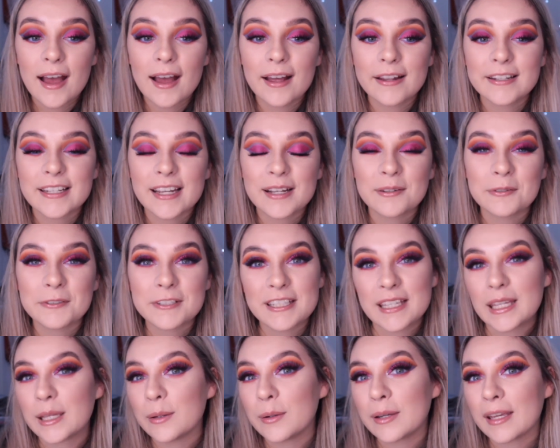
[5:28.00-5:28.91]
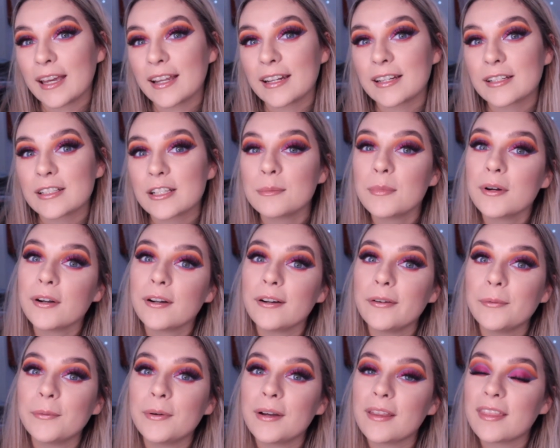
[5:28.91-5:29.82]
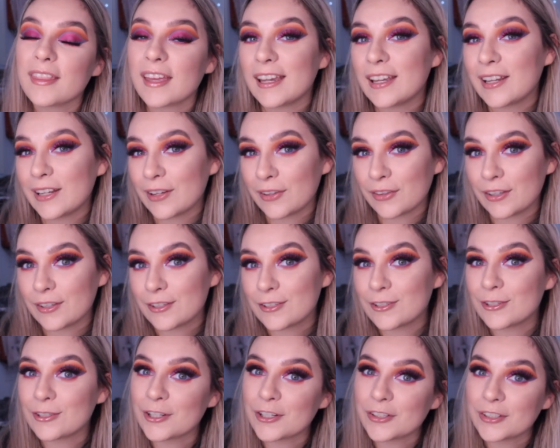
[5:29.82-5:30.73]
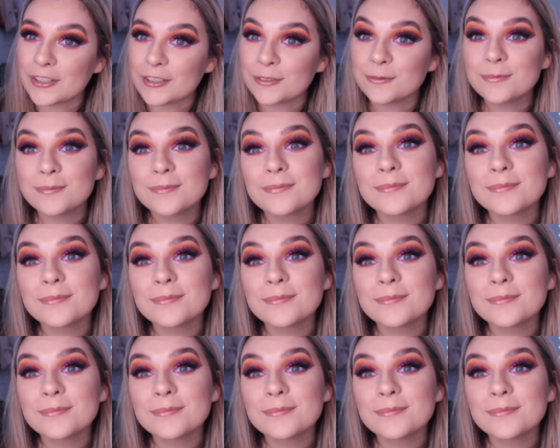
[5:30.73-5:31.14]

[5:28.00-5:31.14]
and I will see you again tomorrow with another tutorial.